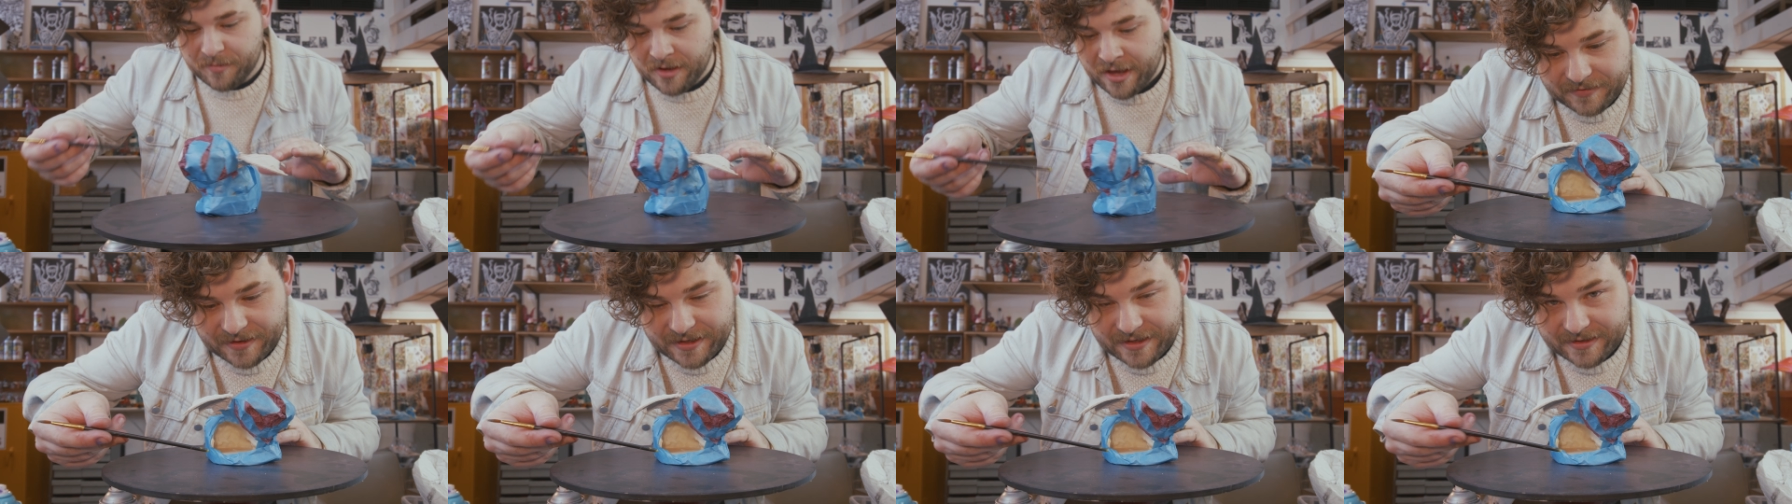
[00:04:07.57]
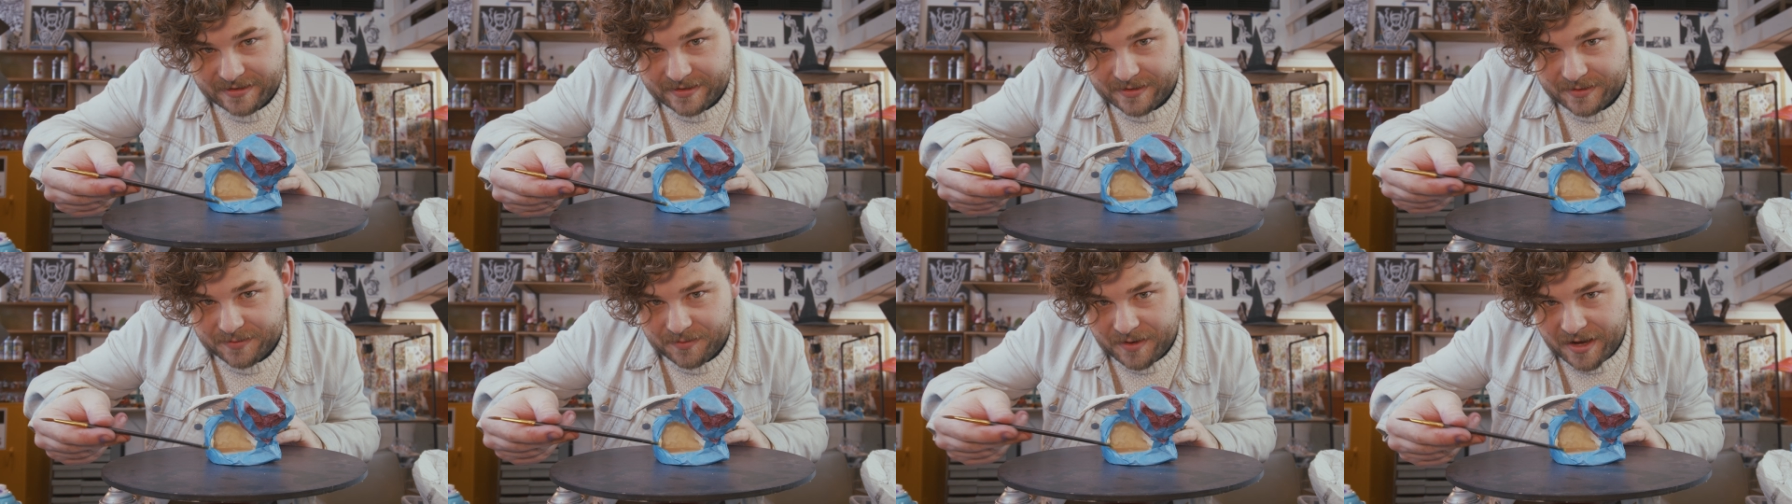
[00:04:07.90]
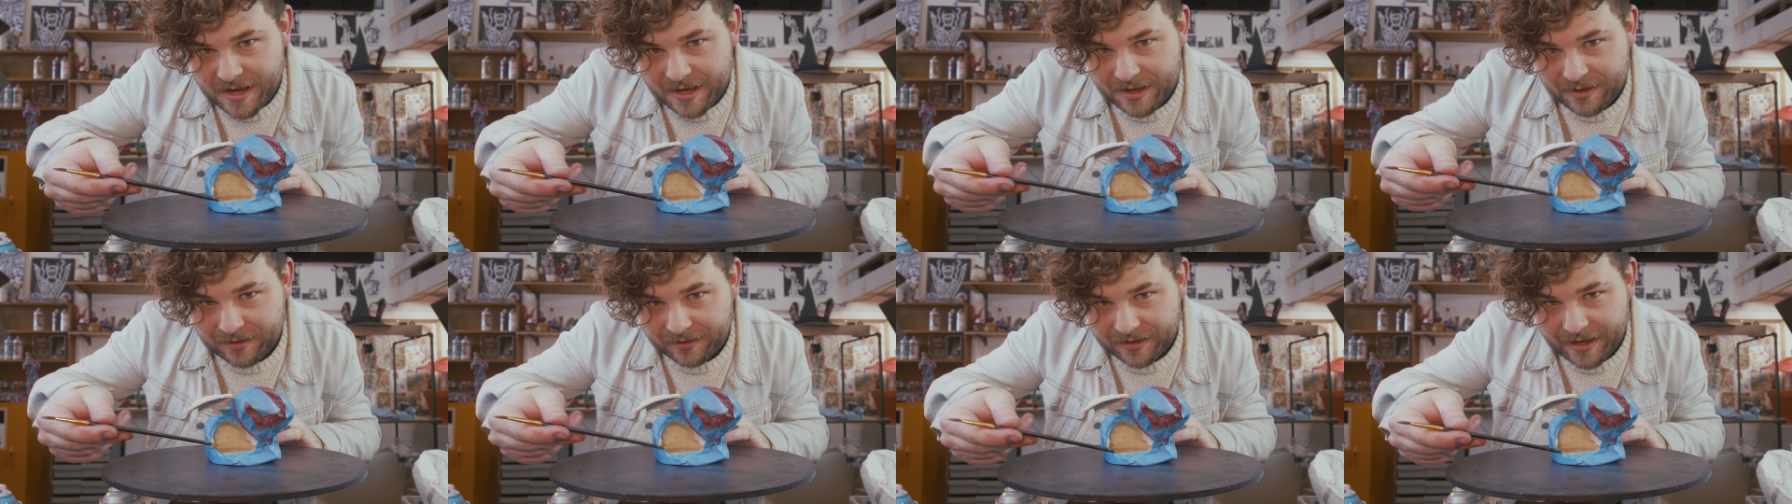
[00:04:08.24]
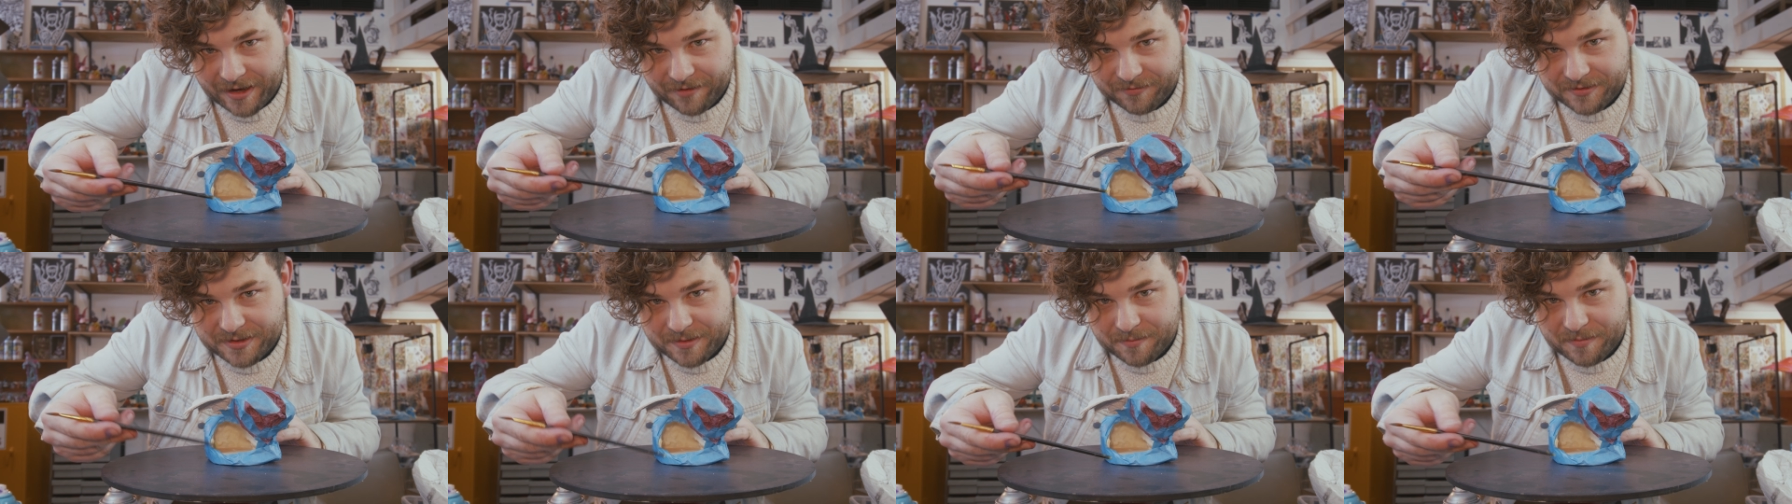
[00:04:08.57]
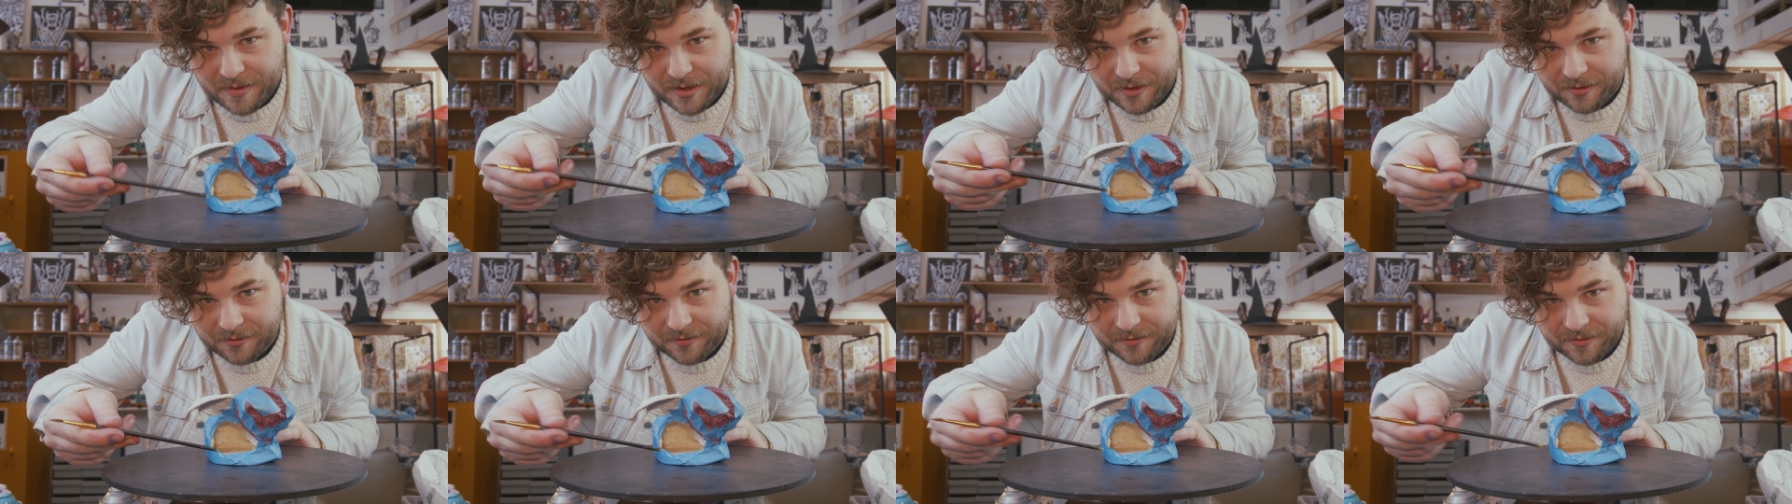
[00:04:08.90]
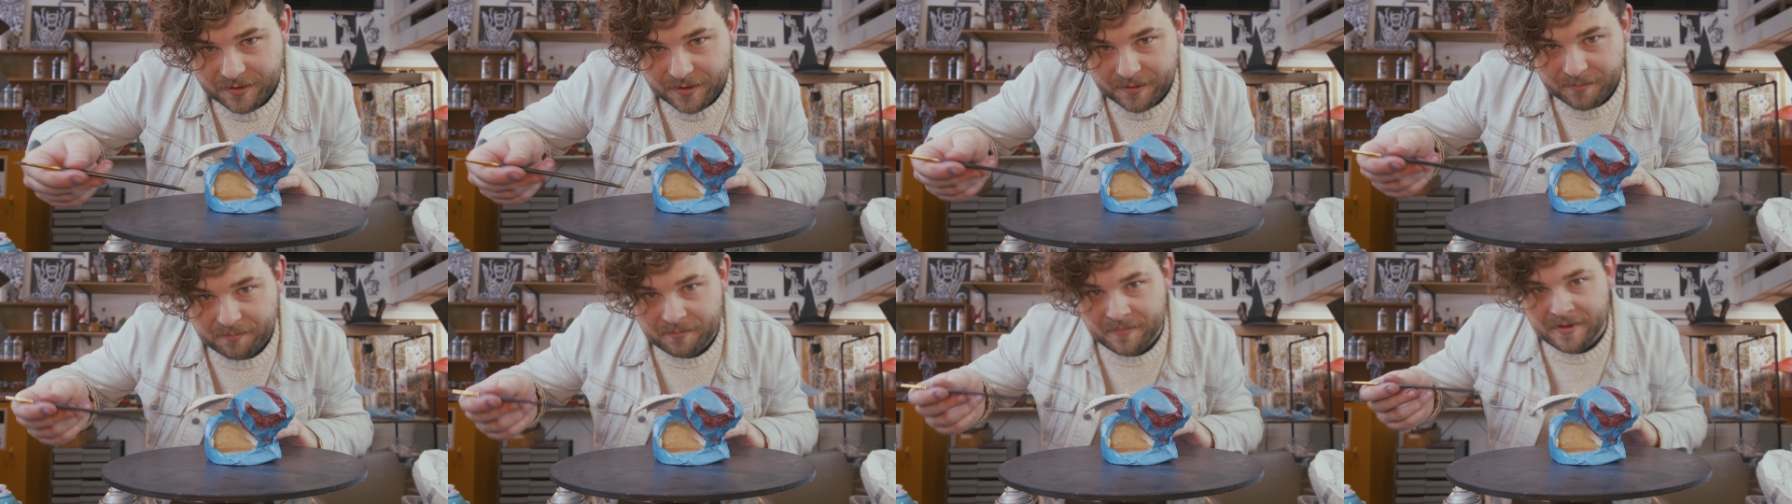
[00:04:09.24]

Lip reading: This is where he'll have to build from.